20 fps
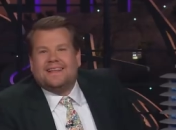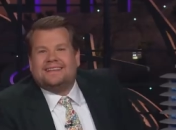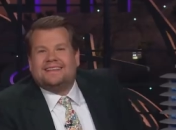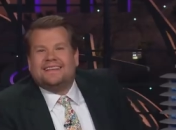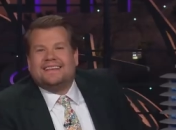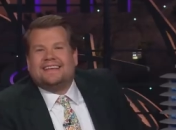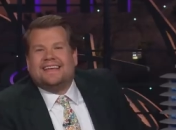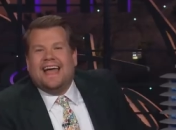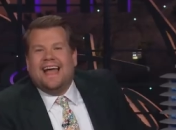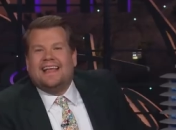had
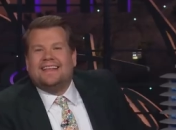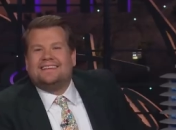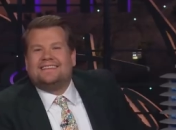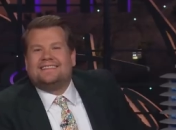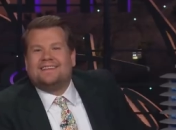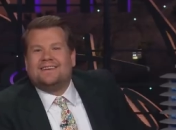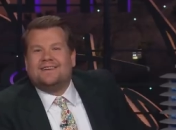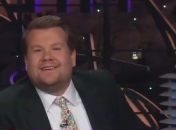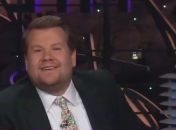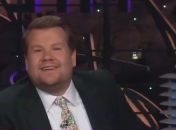to
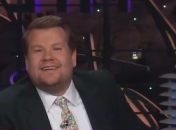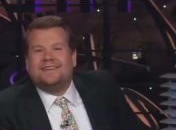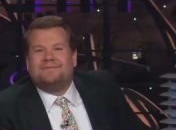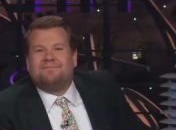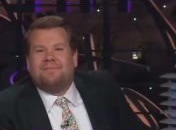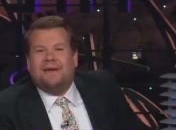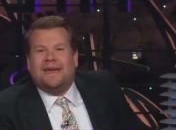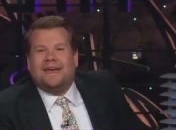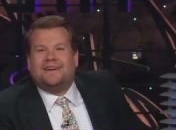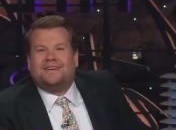cancel his
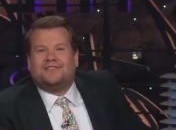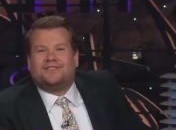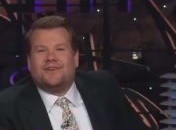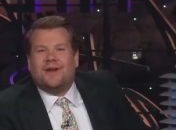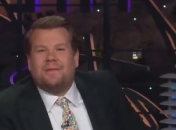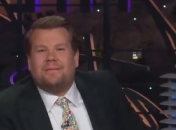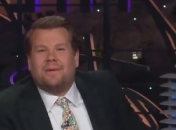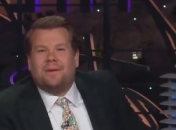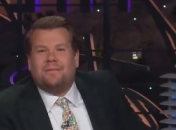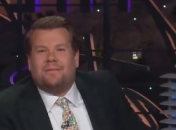big
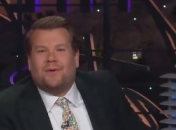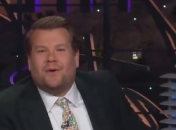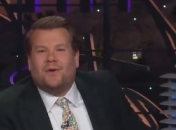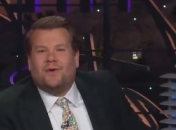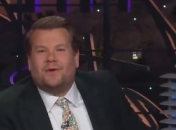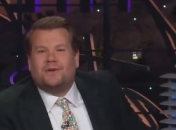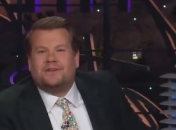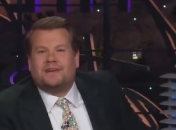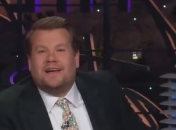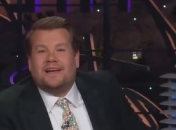trip
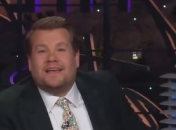abroad.